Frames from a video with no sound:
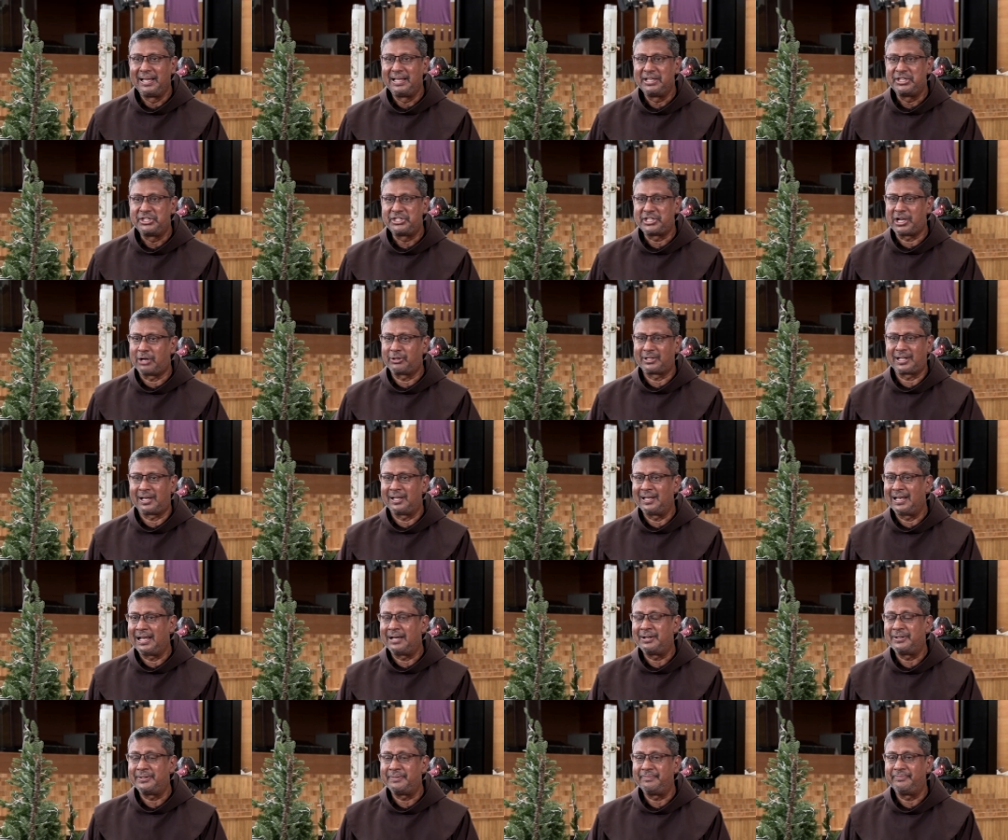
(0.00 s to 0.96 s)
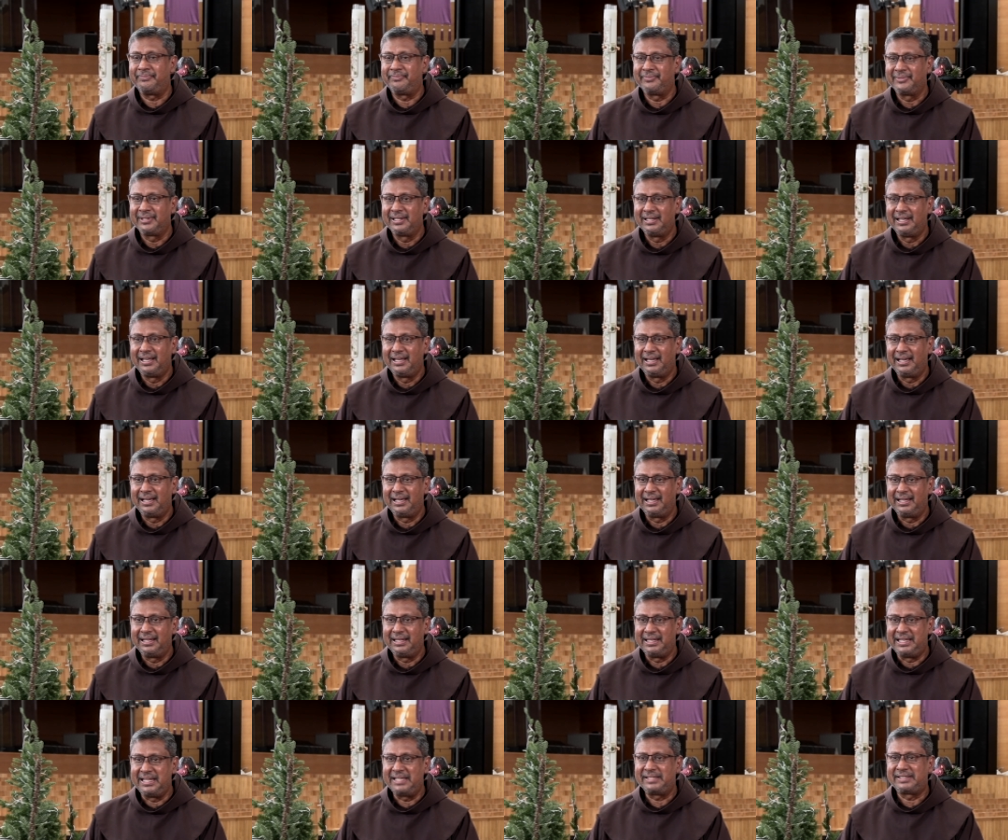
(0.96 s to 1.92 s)
shout out loud.
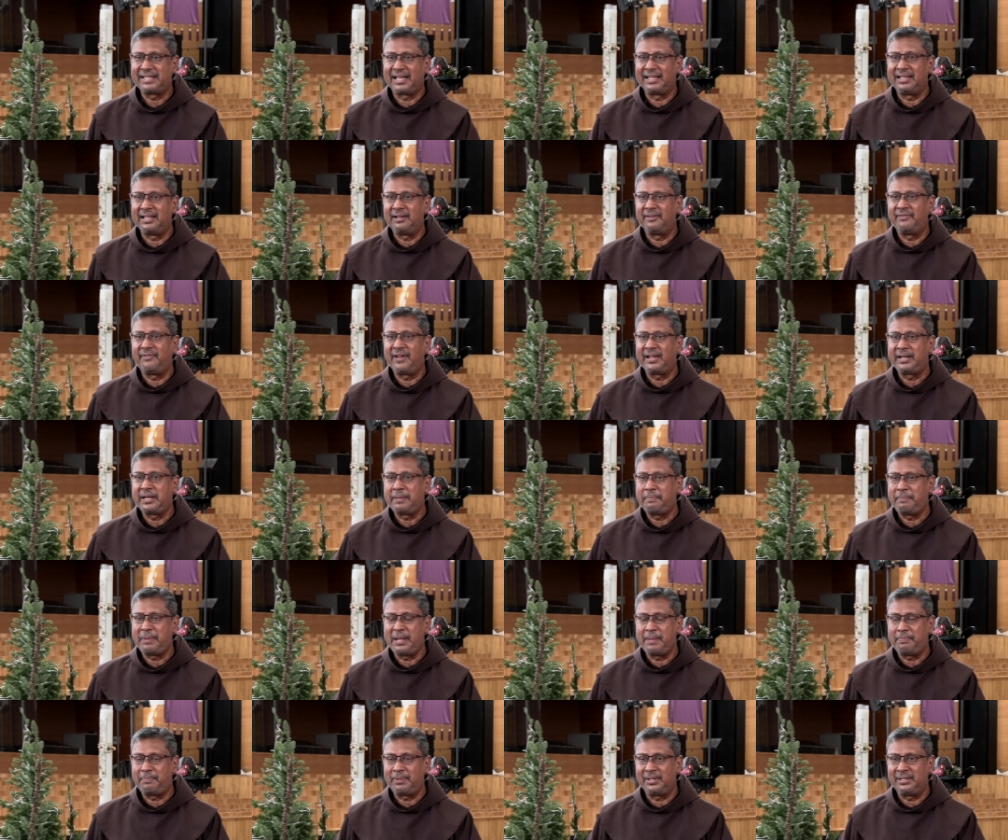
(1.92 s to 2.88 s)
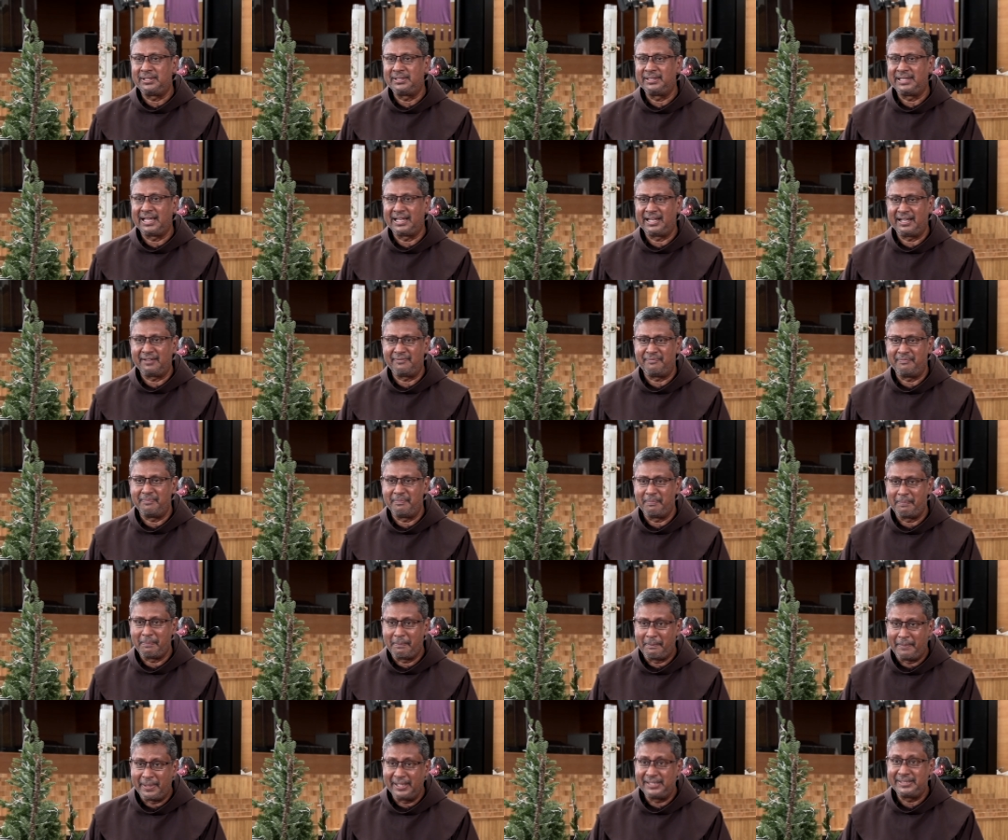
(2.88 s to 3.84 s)
These are the very people that have
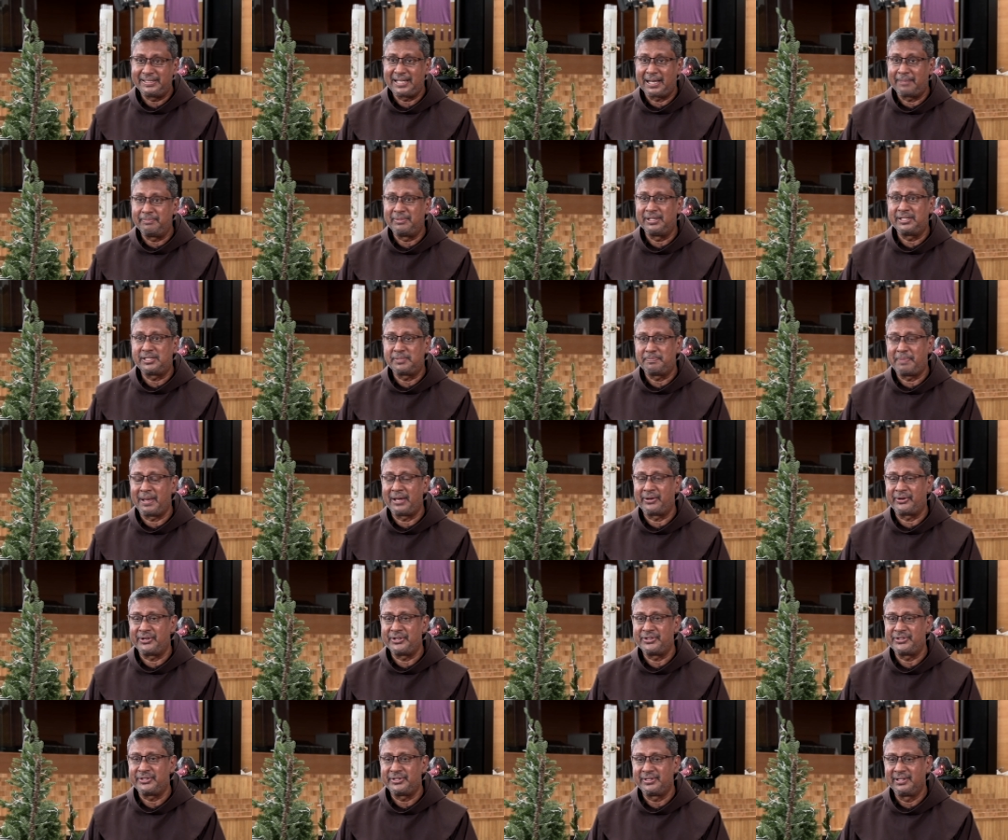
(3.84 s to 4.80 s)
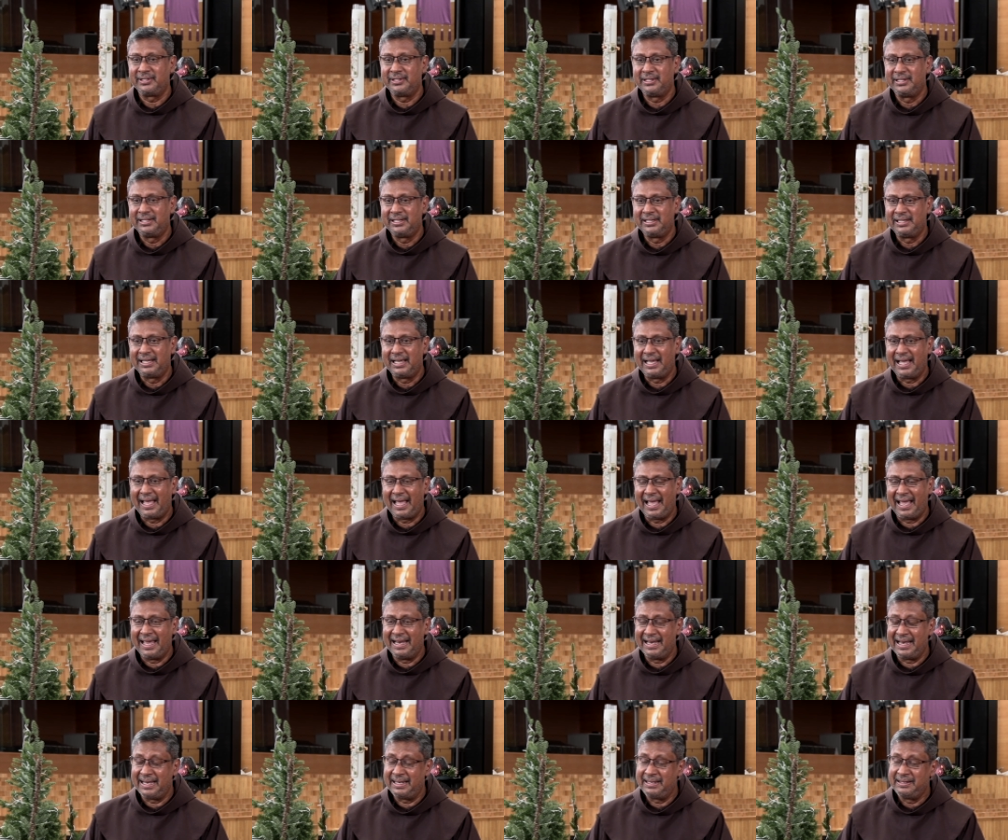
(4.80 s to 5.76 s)
built up this parish.
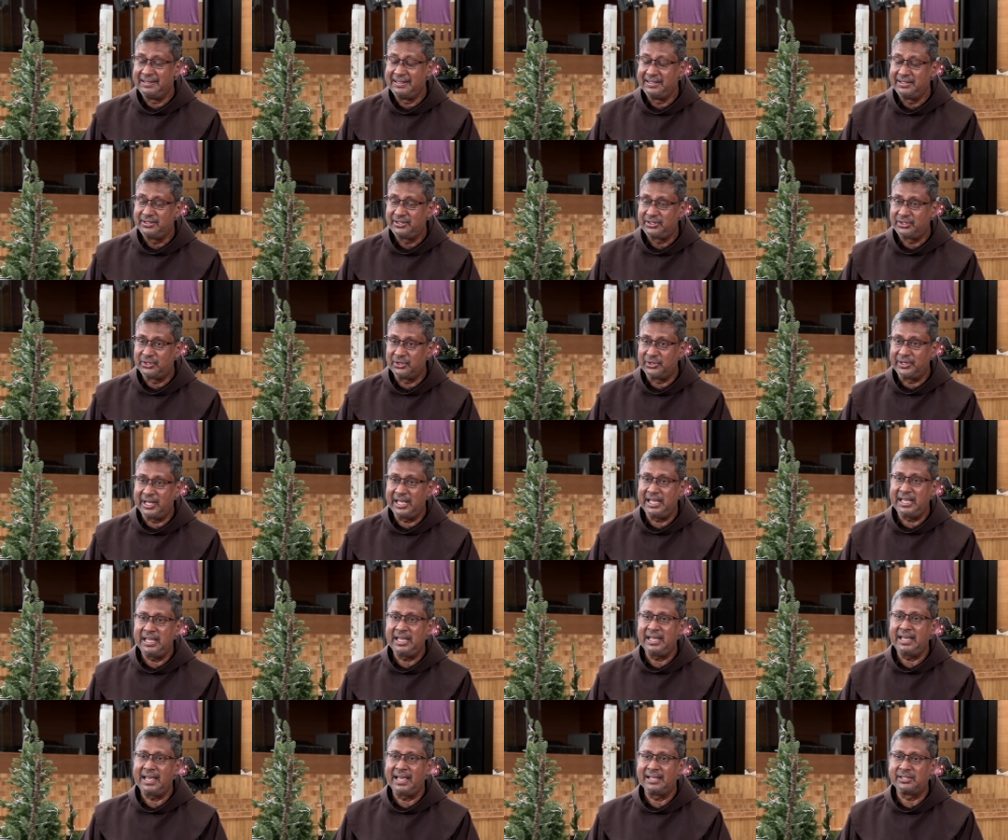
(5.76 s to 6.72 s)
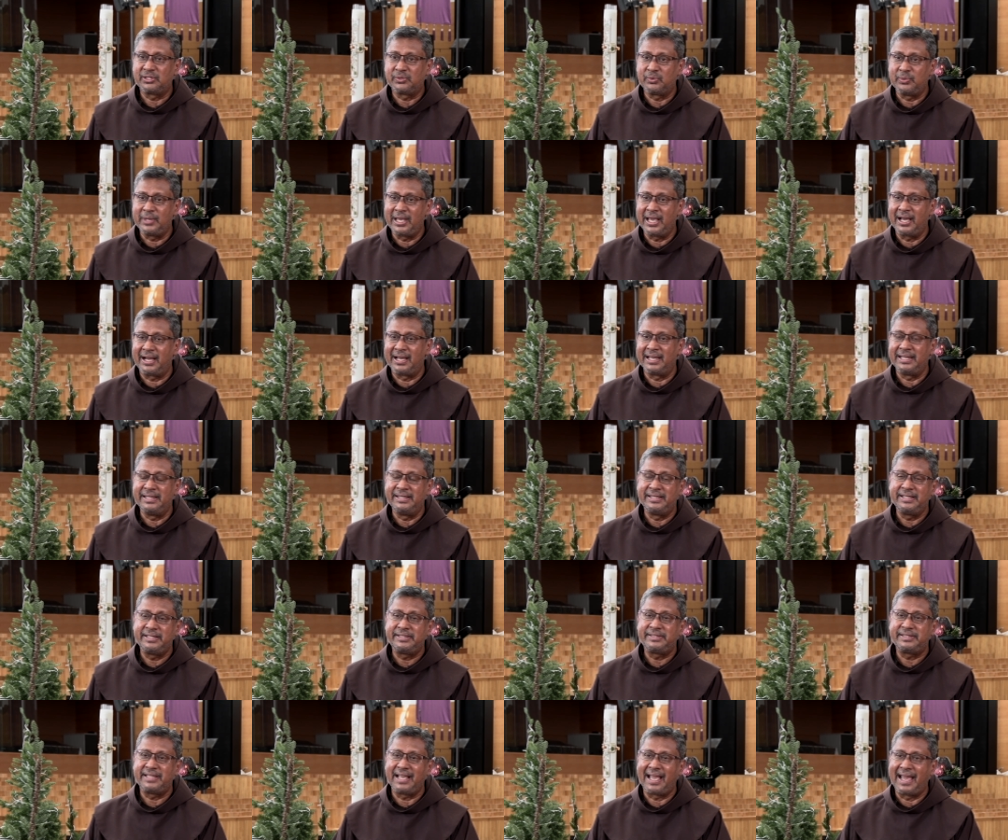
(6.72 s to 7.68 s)
And today, as we are in
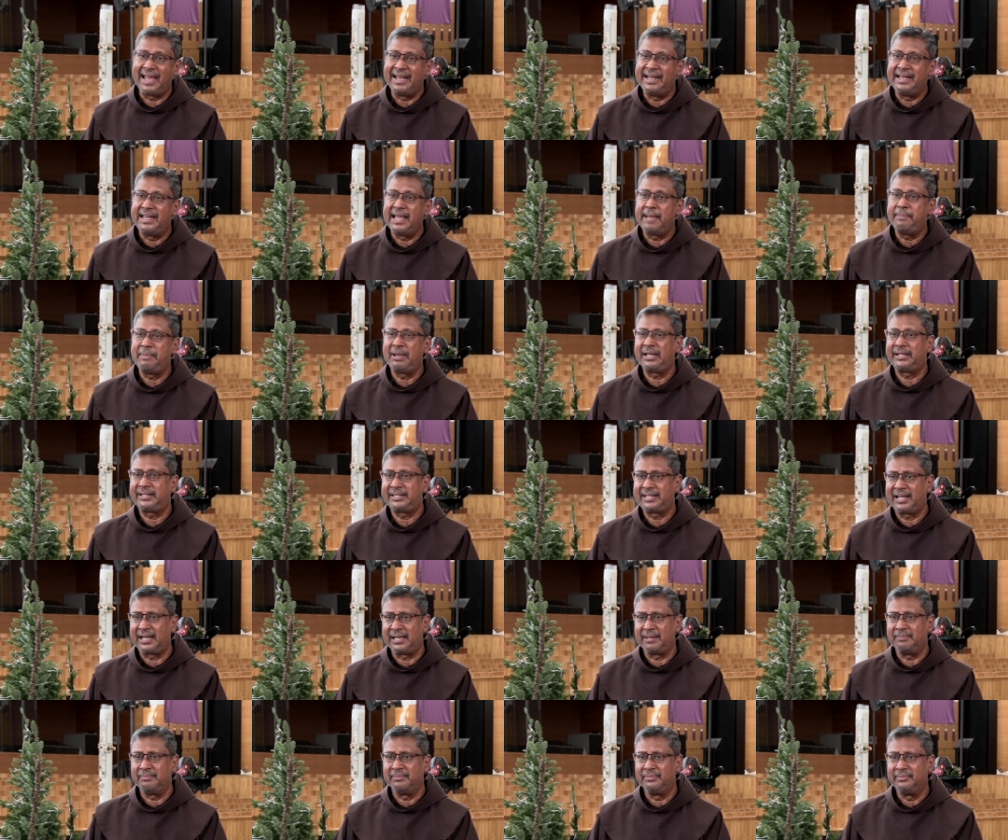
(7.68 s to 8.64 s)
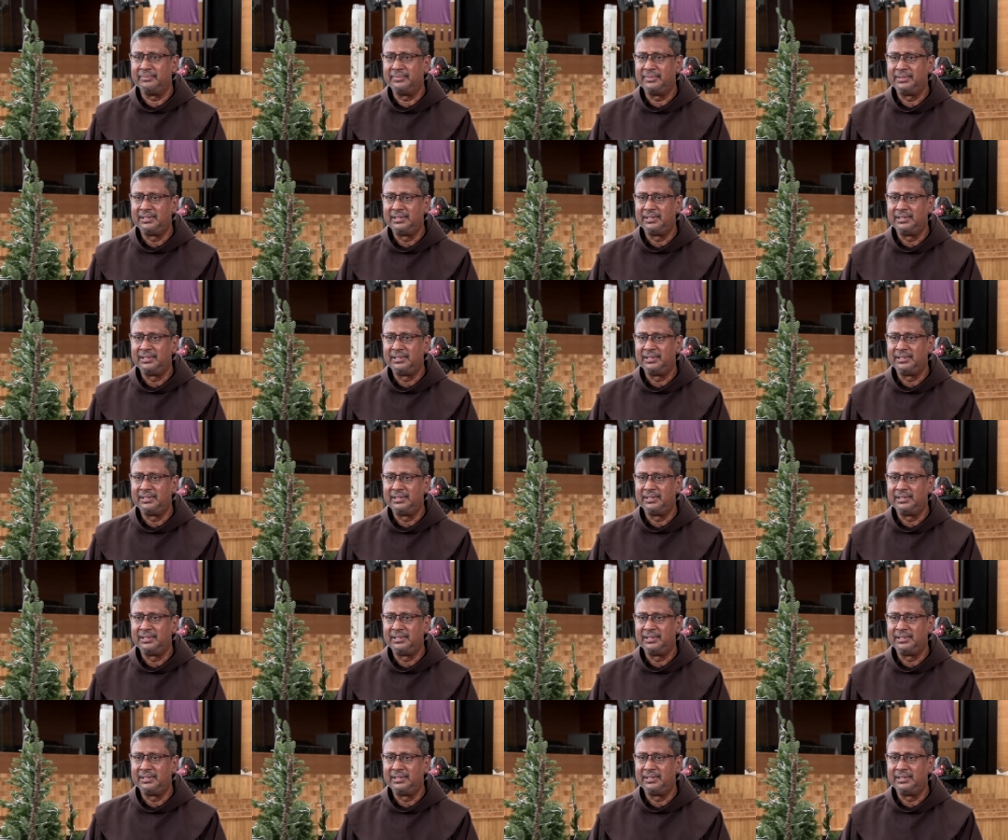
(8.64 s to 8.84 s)
this endemic time,